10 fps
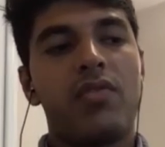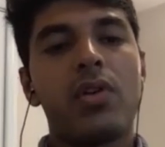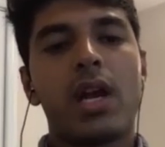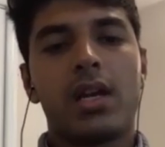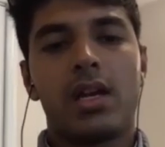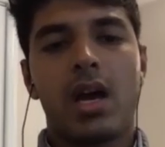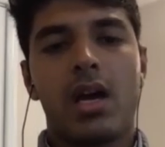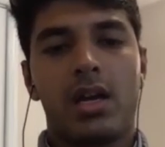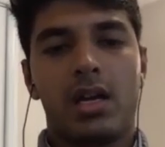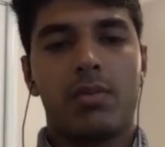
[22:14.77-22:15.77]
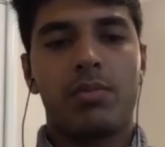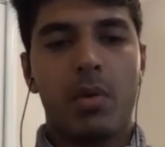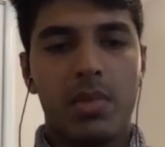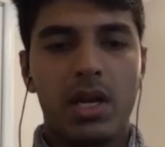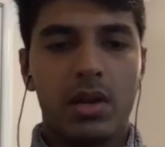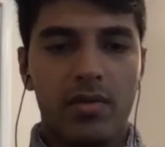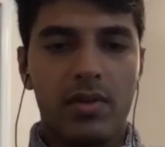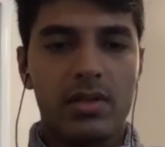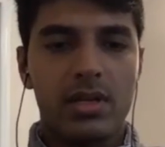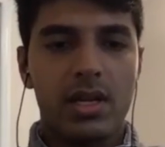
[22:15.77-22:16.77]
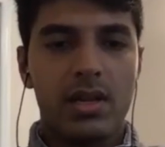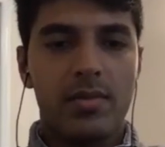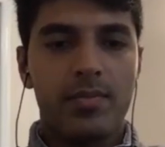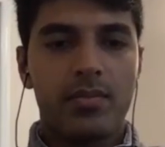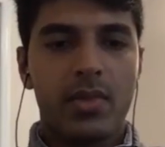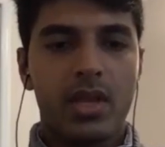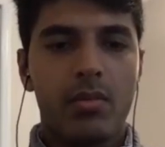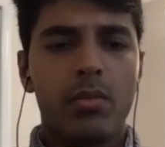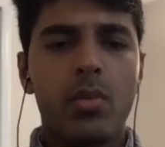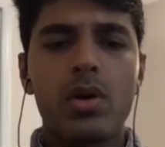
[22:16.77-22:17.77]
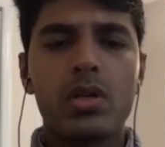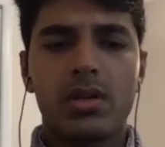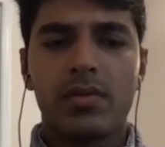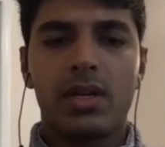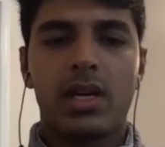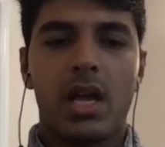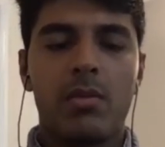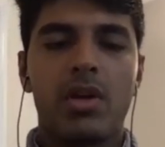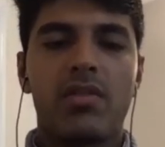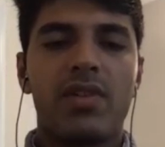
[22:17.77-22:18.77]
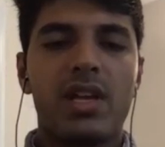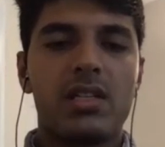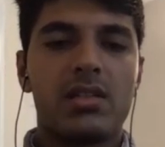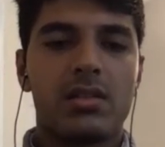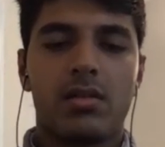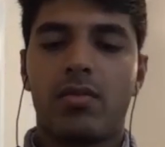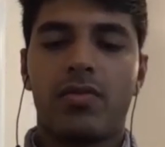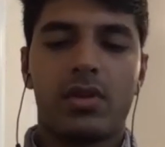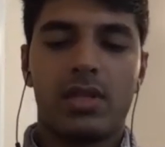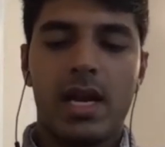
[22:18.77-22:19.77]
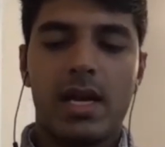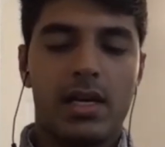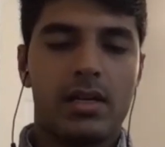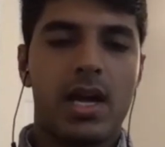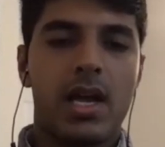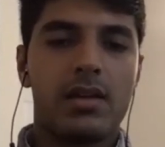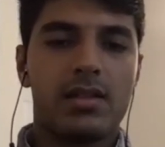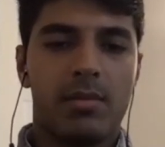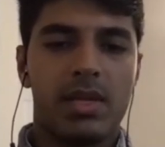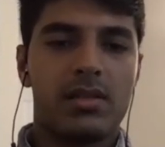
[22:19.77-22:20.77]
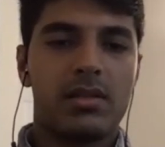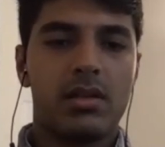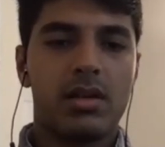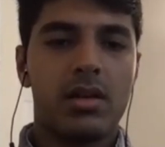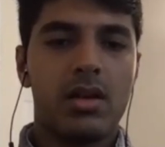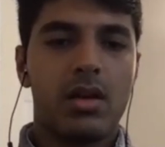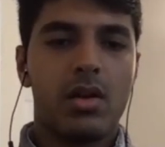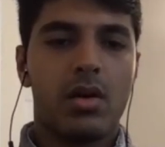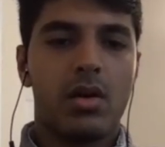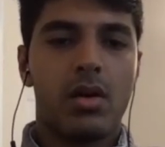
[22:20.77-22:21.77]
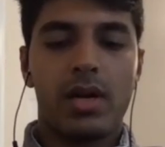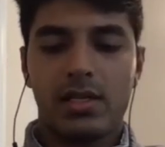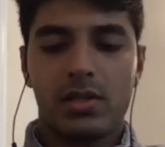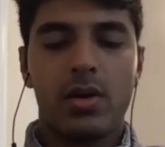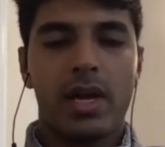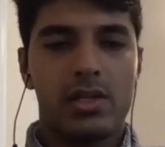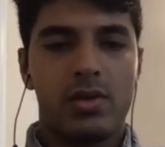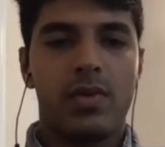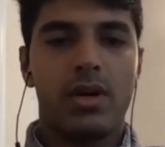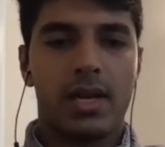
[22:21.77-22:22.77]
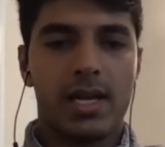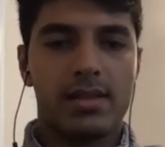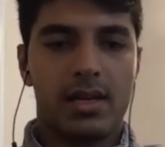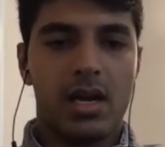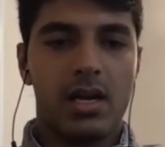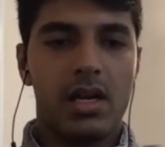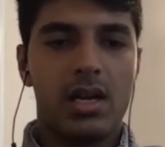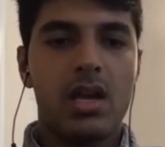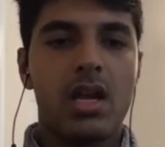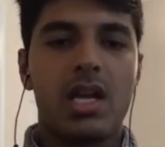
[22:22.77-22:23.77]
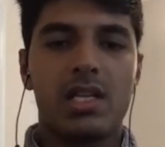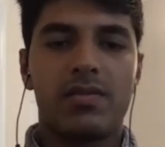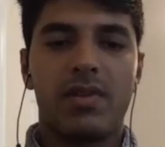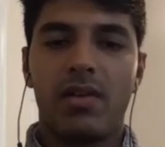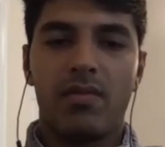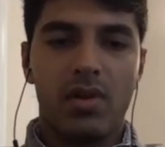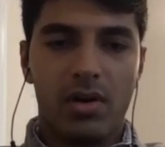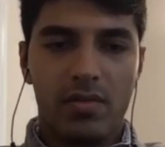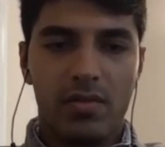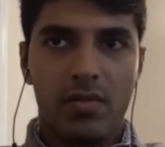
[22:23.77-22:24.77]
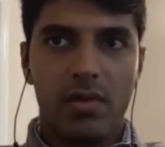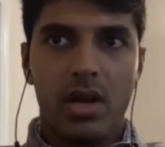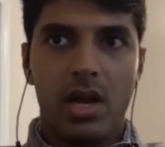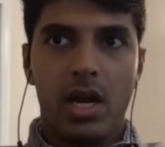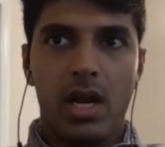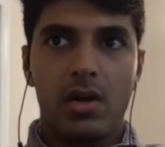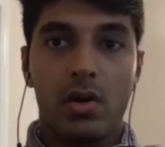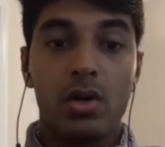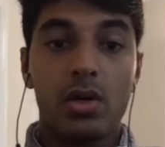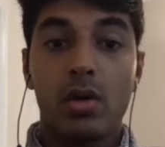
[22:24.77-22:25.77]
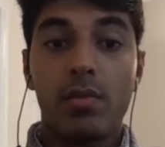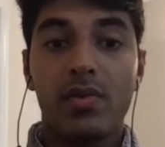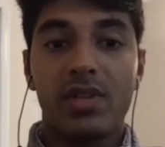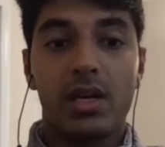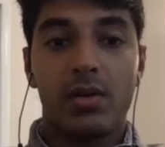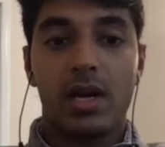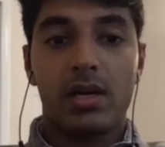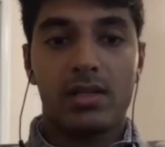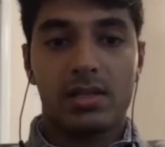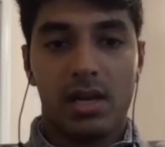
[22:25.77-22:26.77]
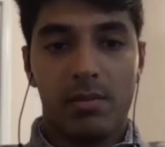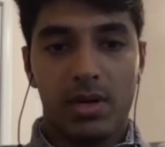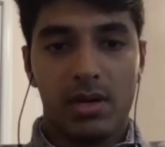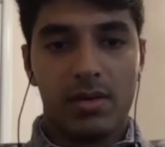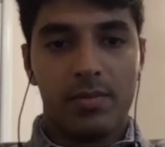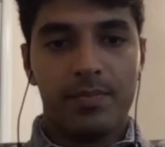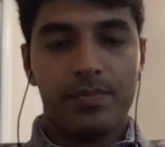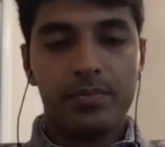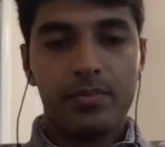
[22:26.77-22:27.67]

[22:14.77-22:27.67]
If you get an RA in a public university, most of the time your fees for that entire semester, or as long as you work as an RA, is waived off. And on top of that, you get a stipend.